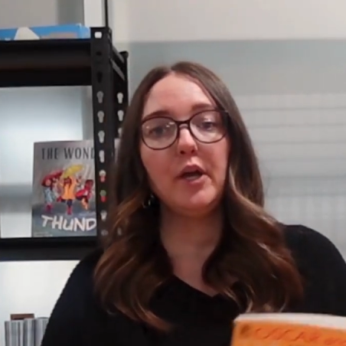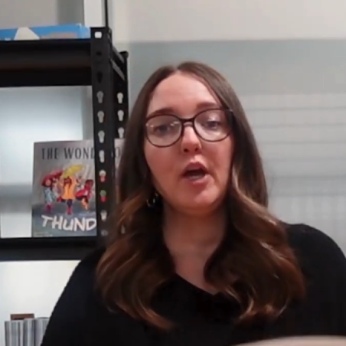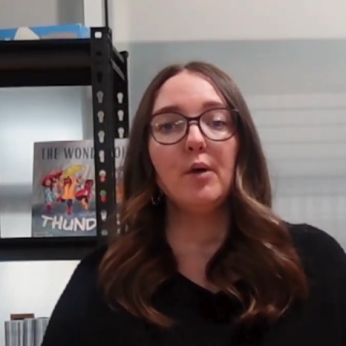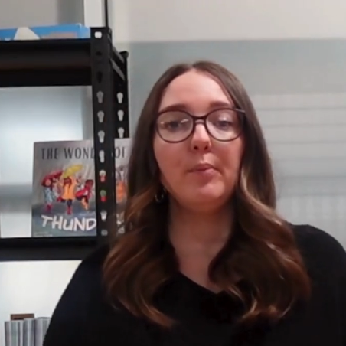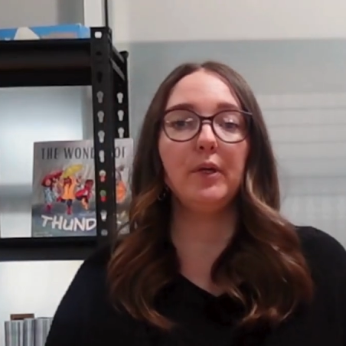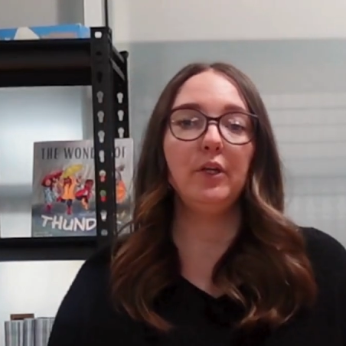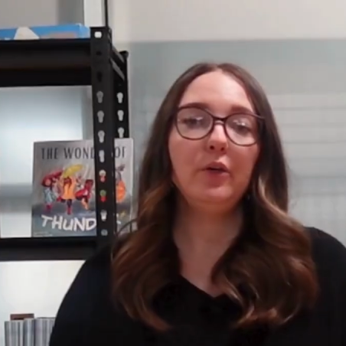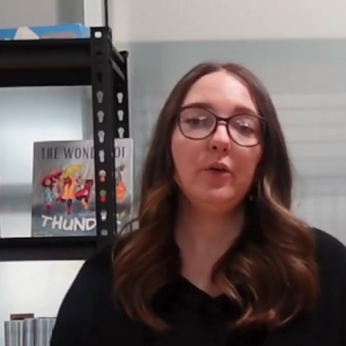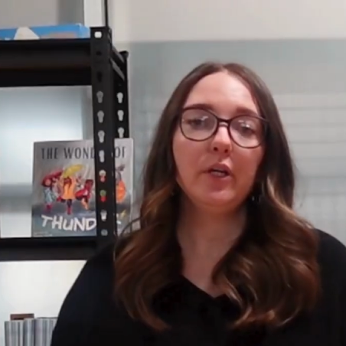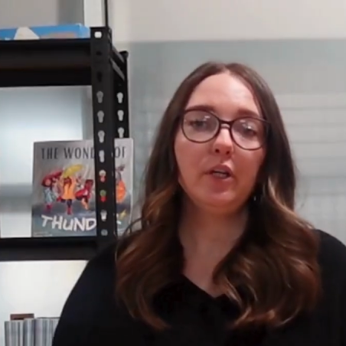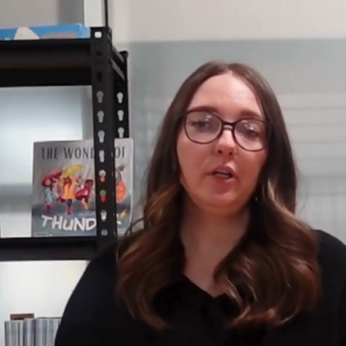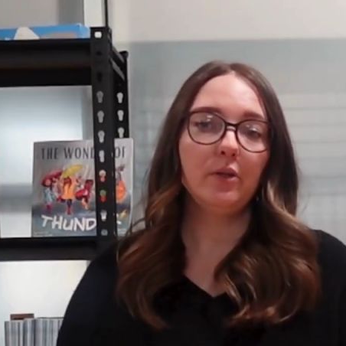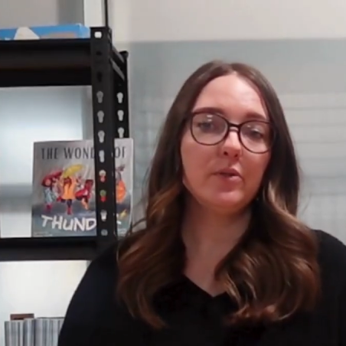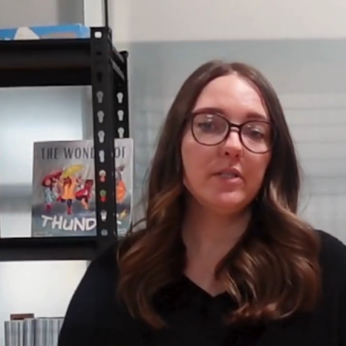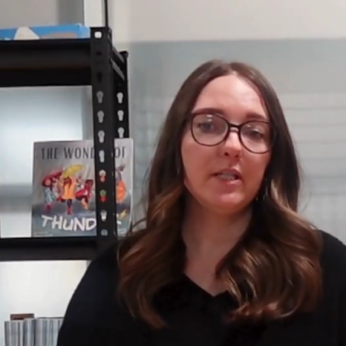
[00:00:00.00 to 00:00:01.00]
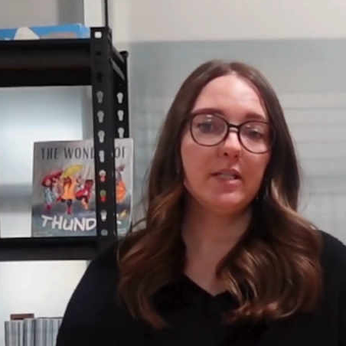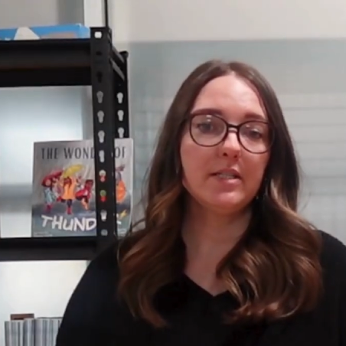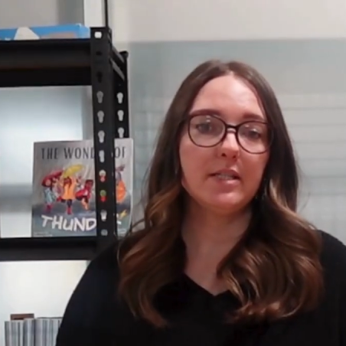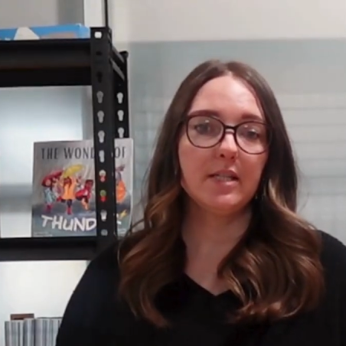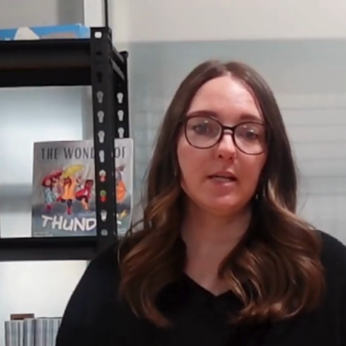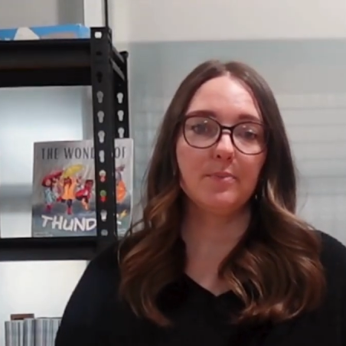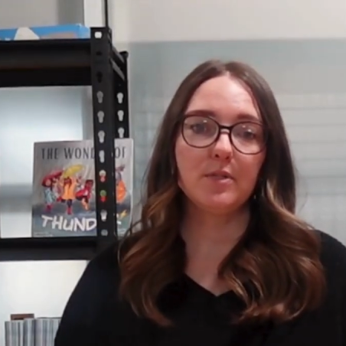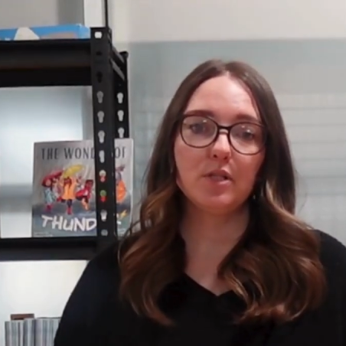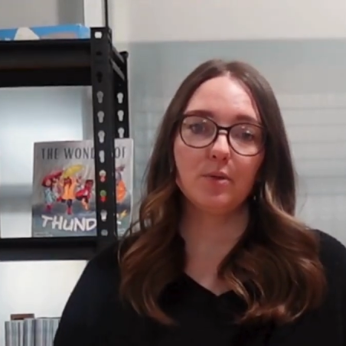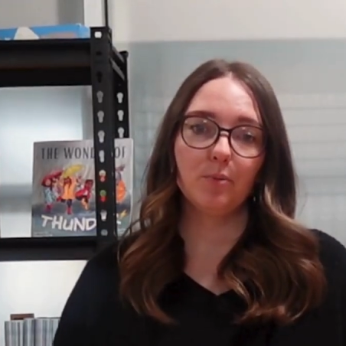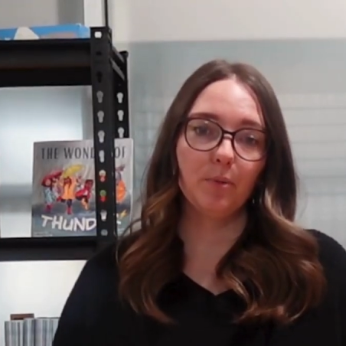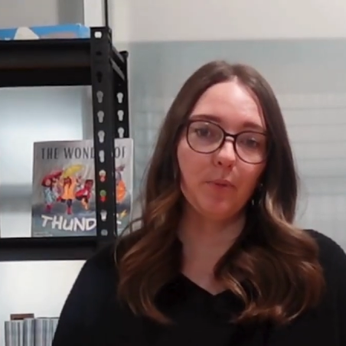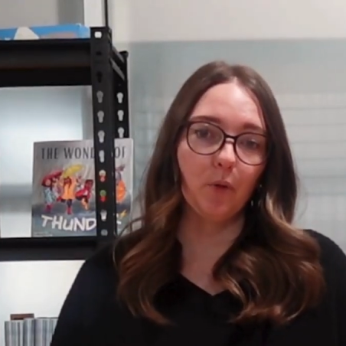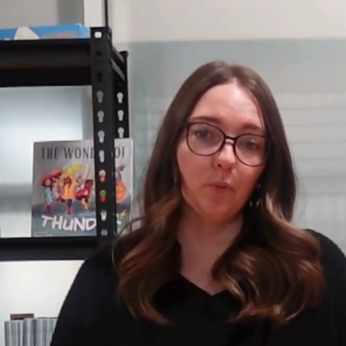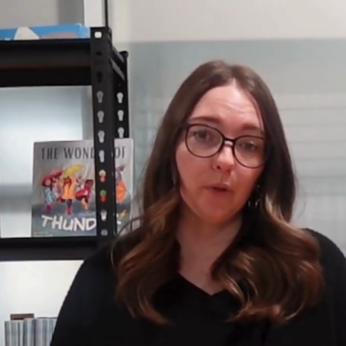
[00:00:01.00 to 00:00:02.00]
But you can use these tips to
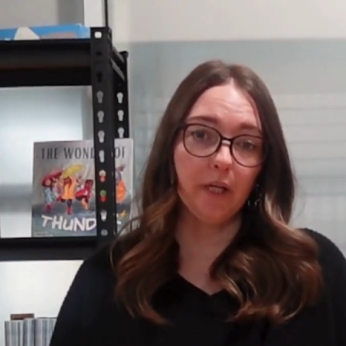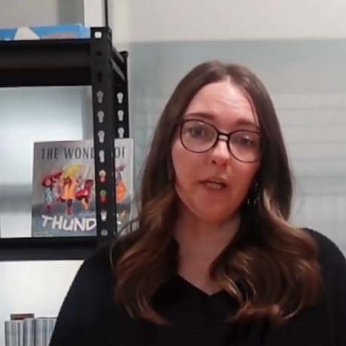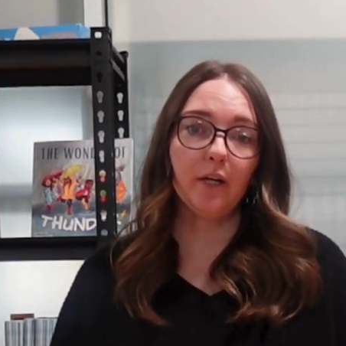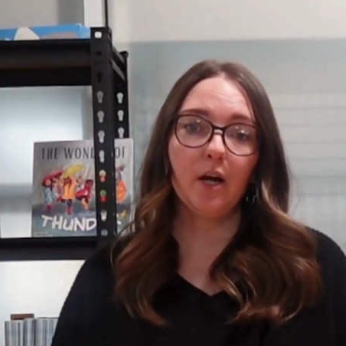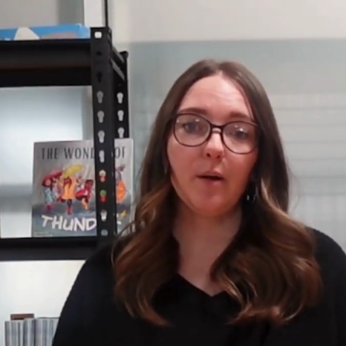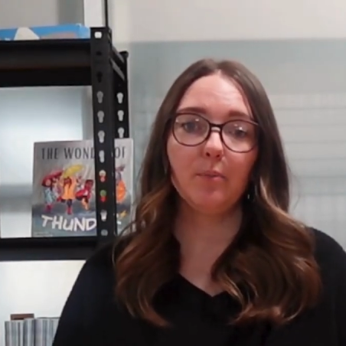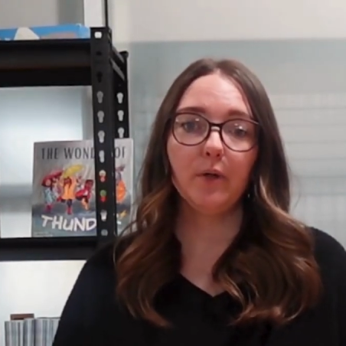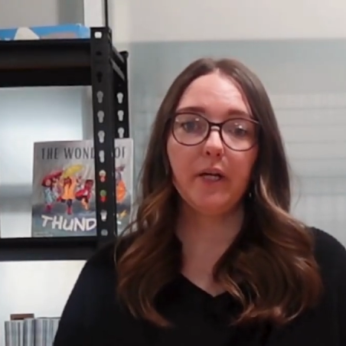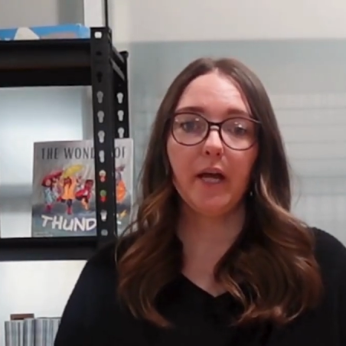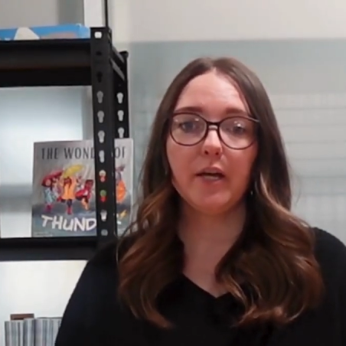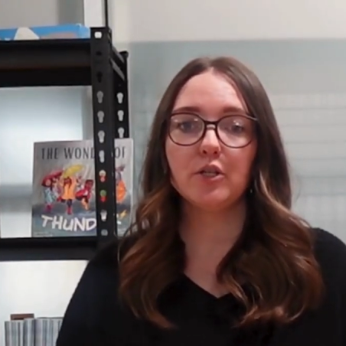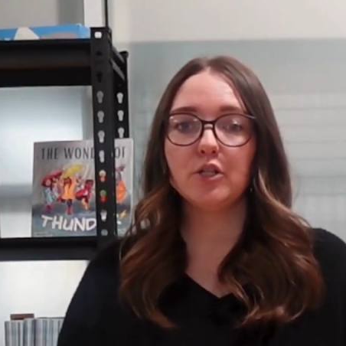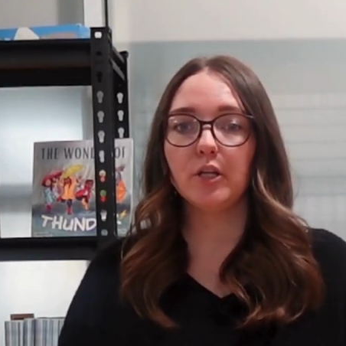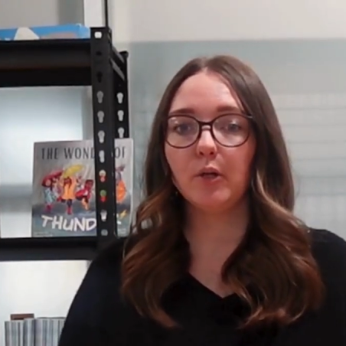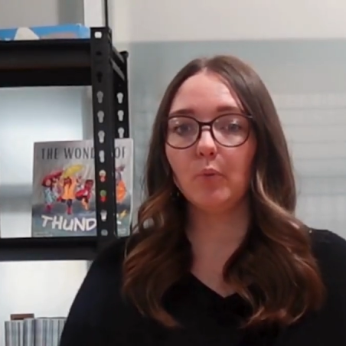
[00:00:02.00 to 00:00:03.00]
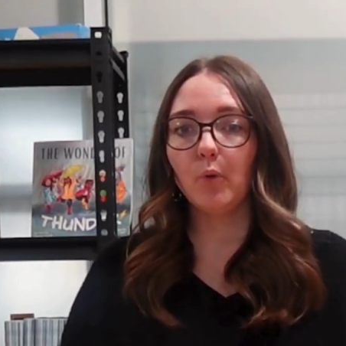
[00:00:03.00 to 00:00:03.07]
promote reading comprehension